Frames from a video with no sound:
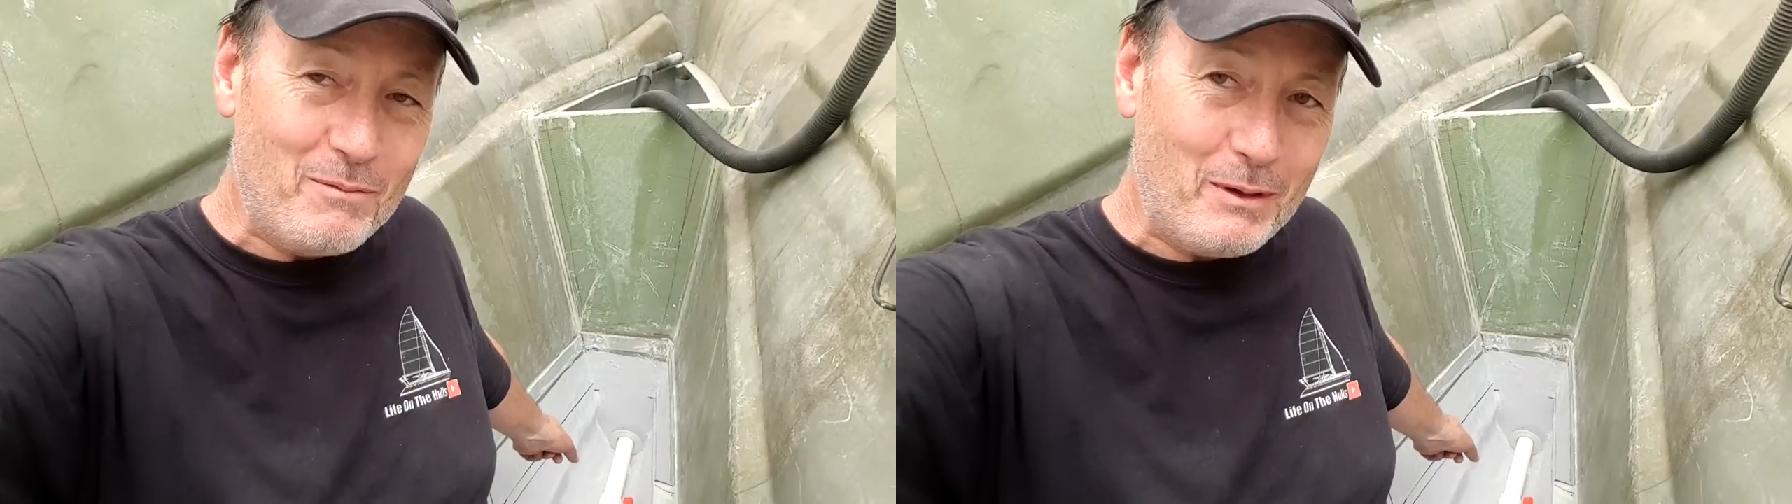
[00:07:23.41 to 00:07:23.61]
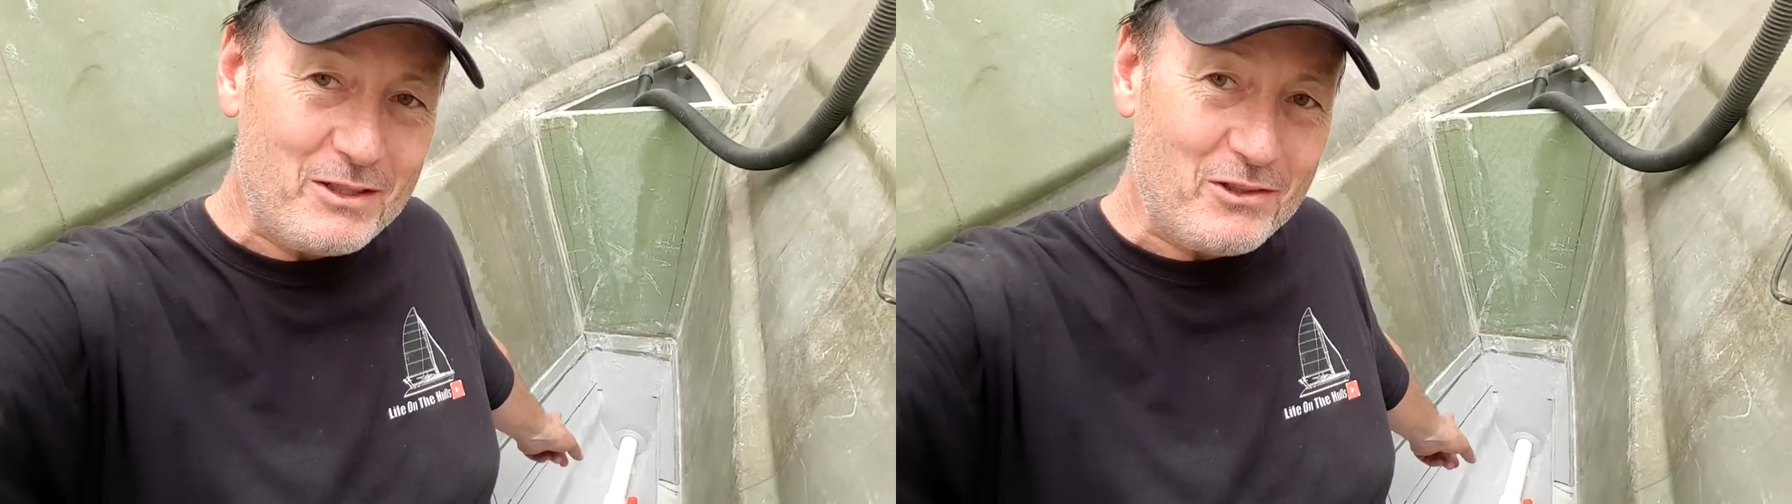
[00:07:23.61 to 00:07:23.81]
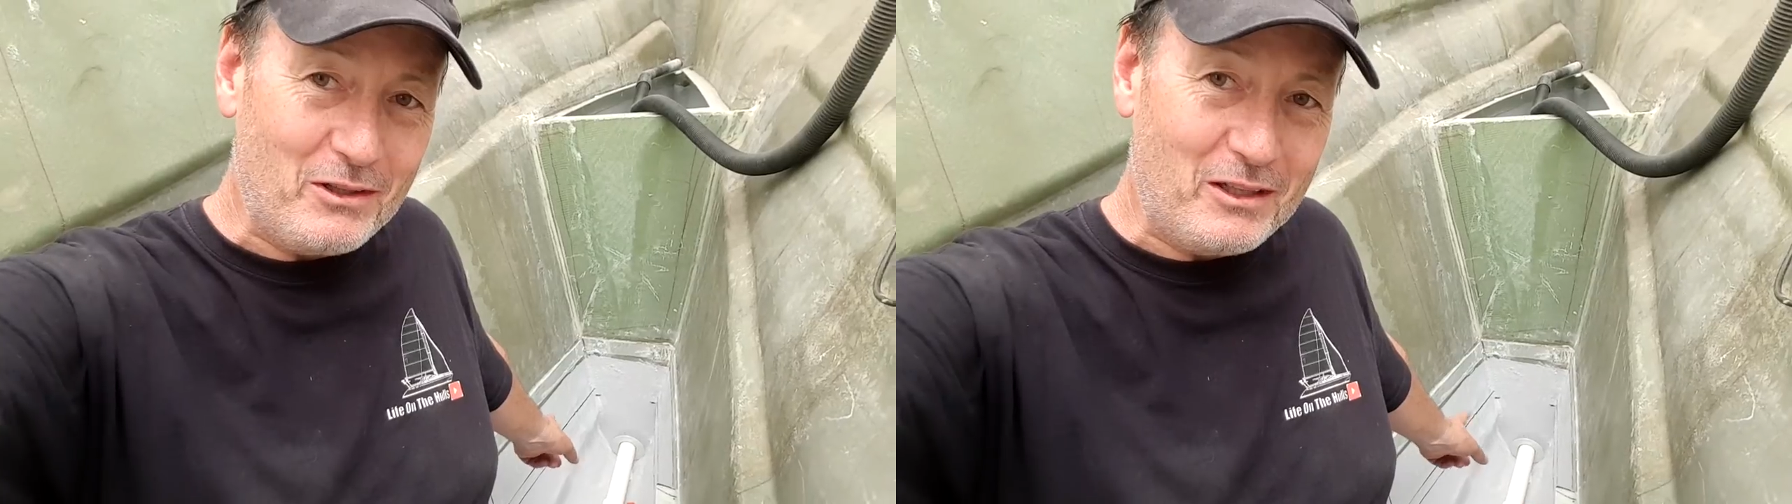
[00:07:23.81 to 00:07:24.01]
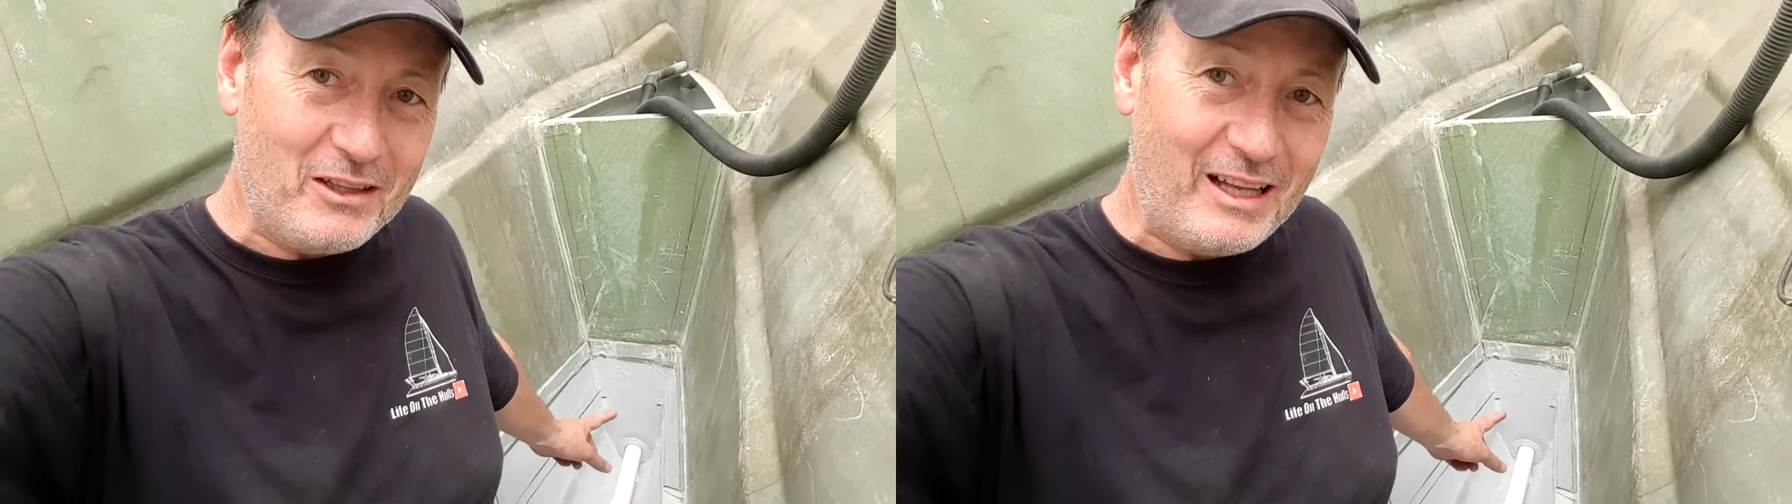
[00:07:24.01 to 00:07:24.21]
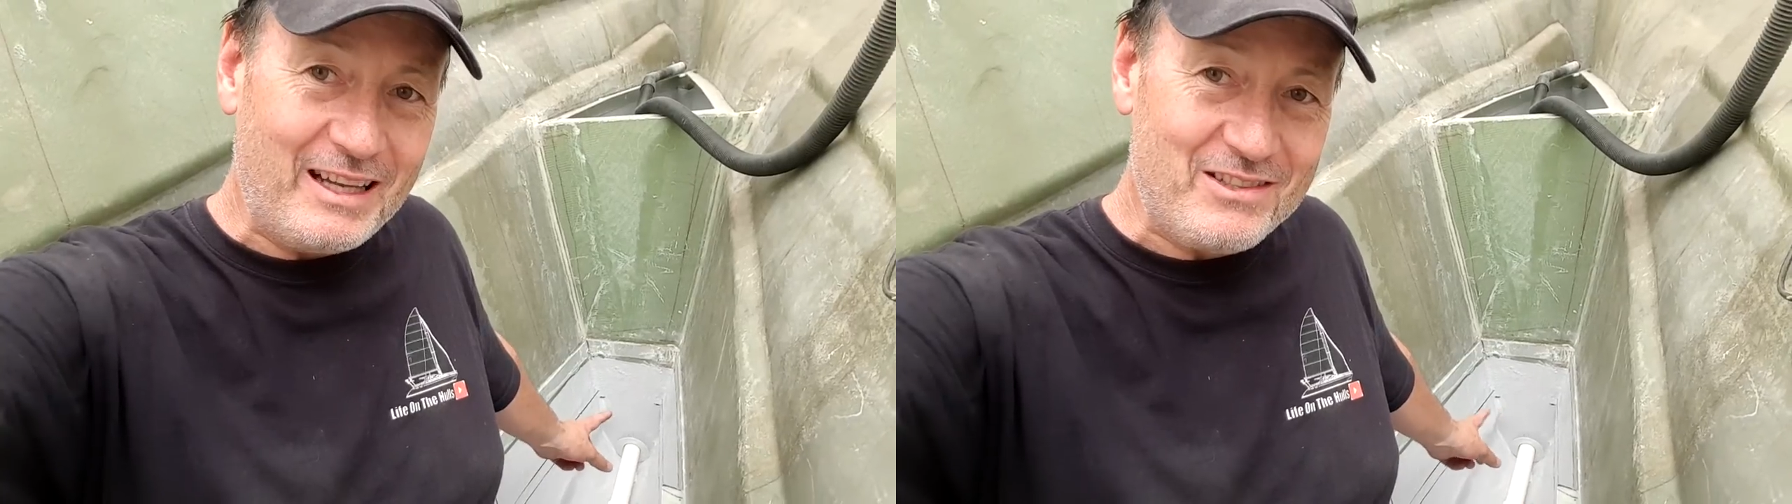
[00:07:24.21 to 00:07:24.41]
basically
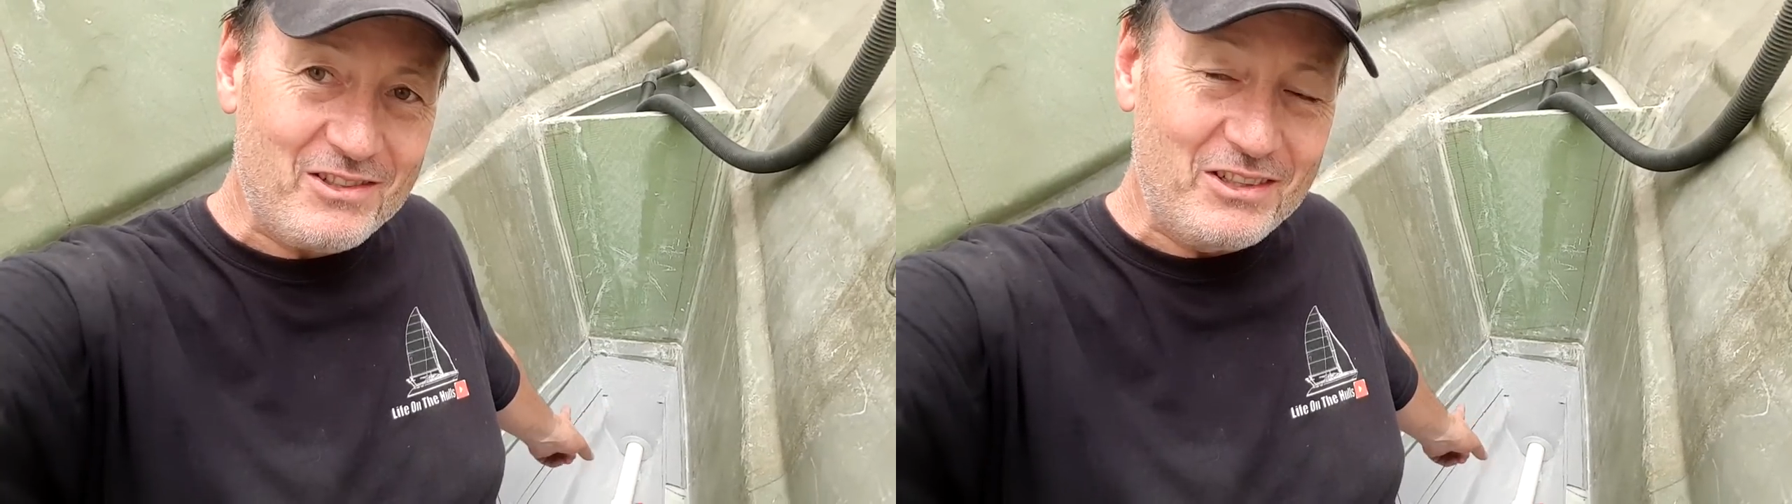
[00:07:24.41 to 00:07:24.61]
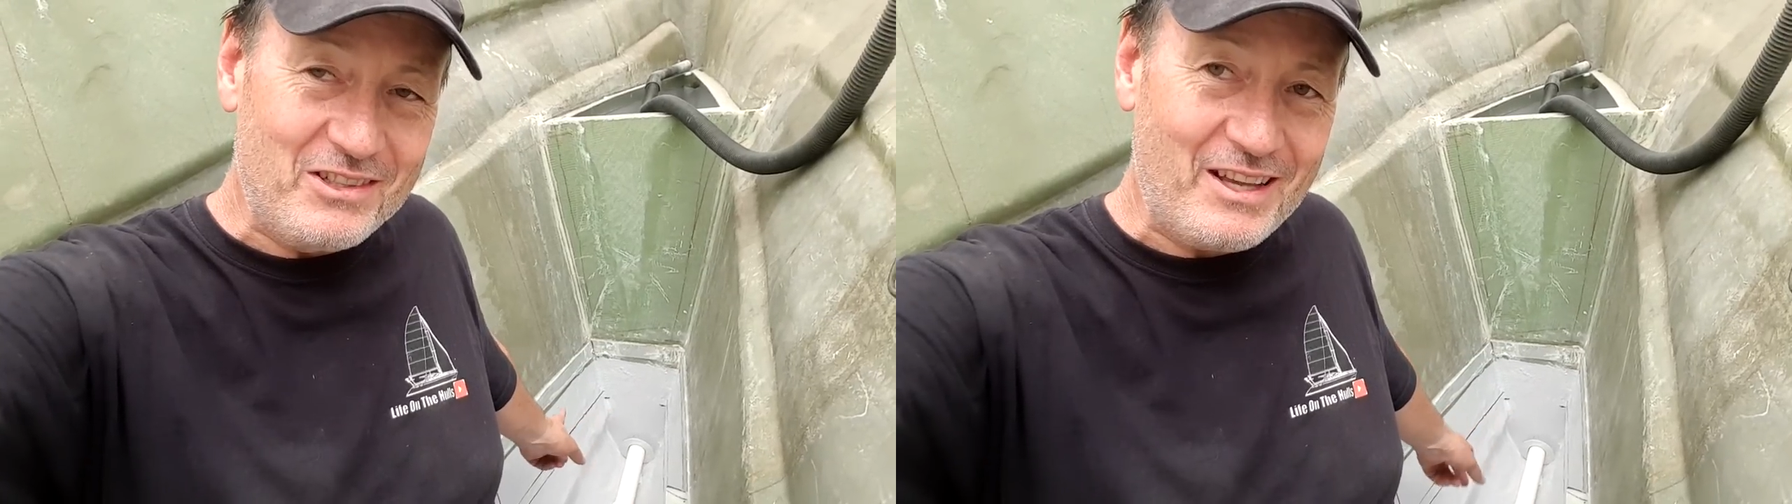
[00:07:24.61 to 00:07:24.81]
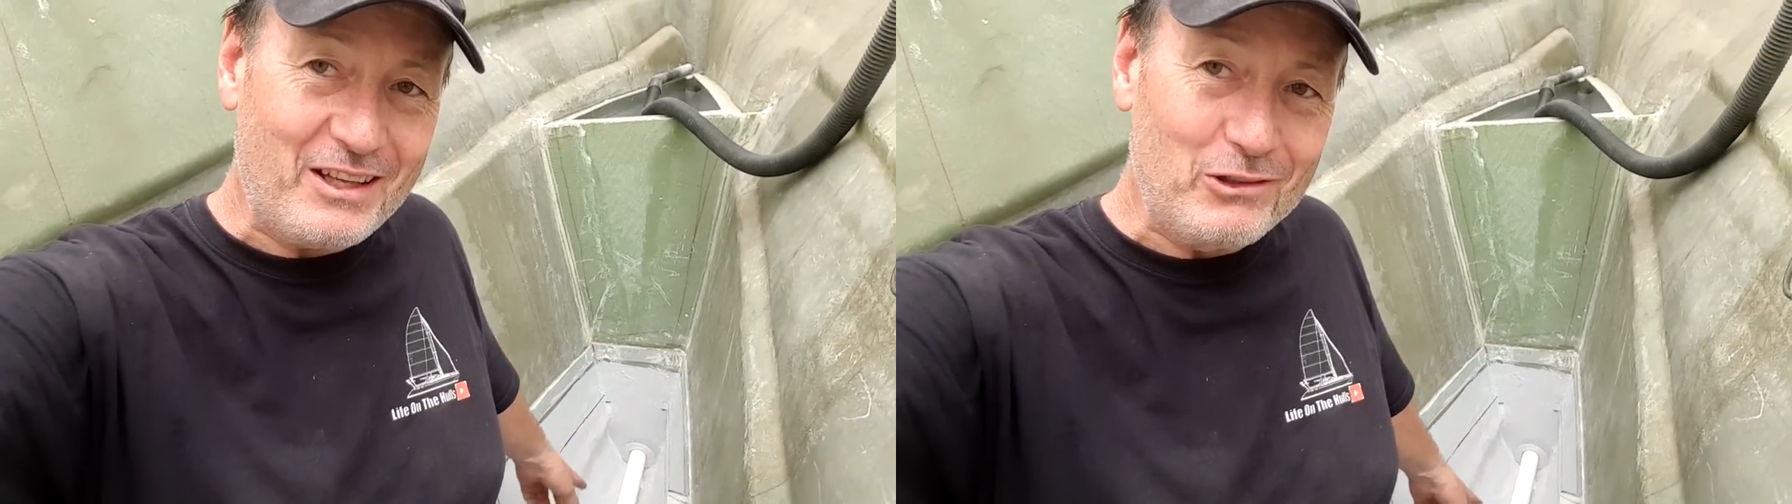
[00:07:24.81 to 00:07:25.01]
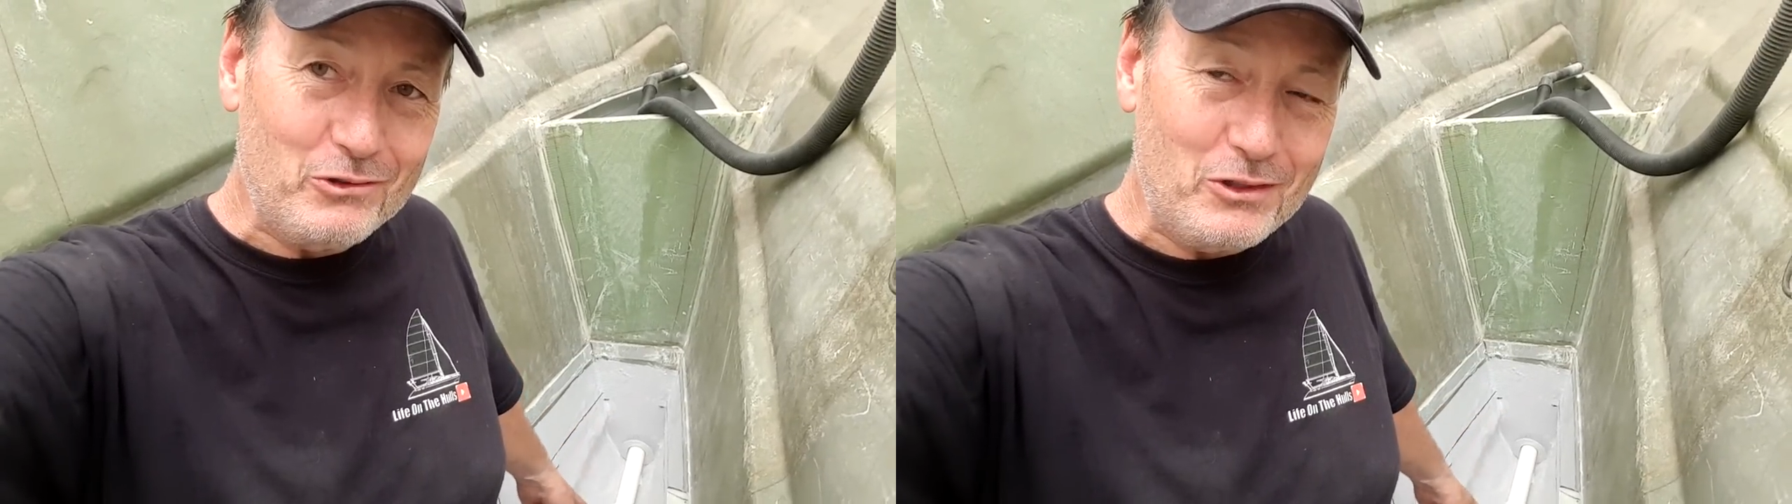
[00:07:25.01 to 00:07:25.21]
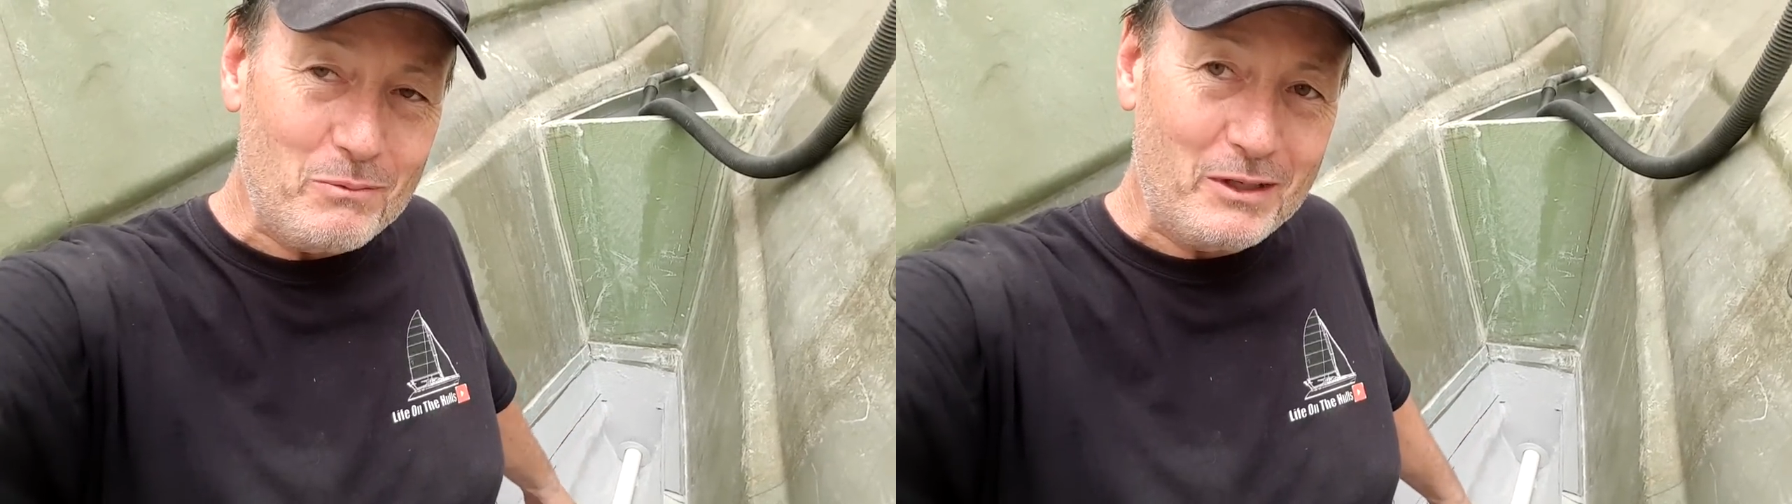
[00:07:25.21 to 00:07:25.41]
glass these angles in.